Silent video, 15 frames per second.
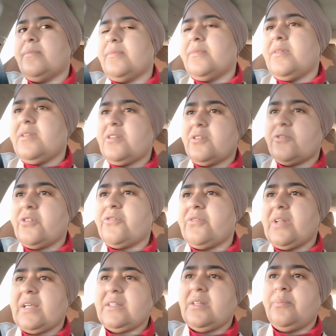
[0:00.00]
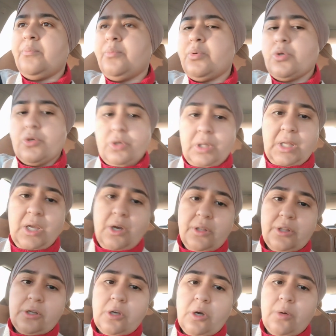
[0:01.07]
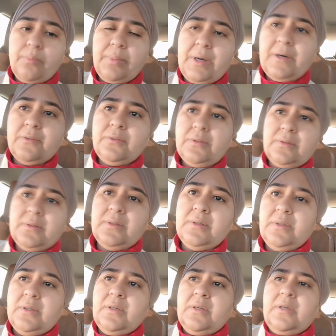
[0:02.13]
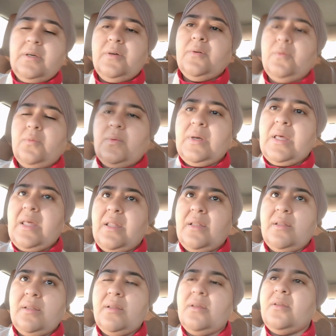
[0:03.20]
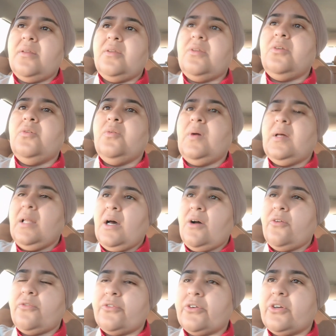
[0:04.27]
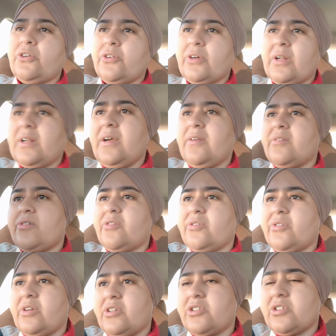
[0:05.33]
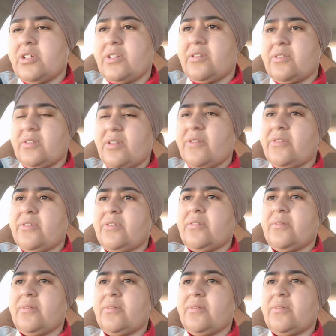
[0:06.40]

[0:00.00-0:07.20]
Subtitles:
this reflected poorly on the compound when you allow for an organizer such as this